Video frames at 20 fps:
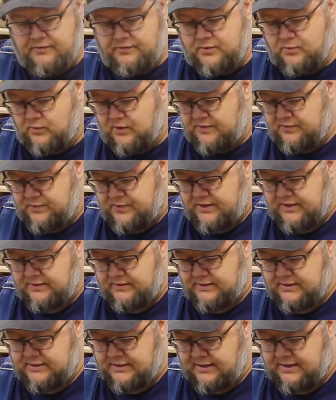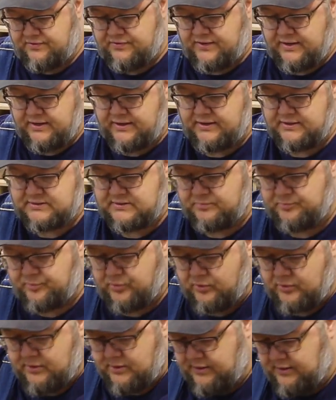the one thing that I think is
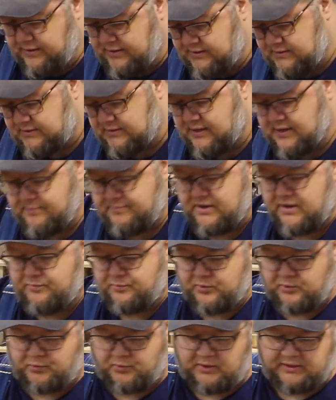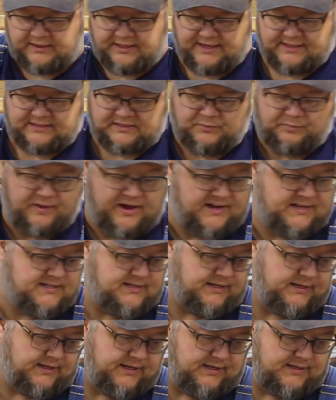important is coming up with what that
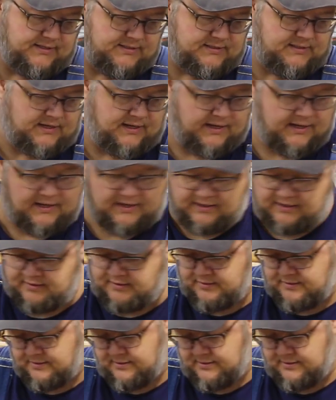spacing is. And,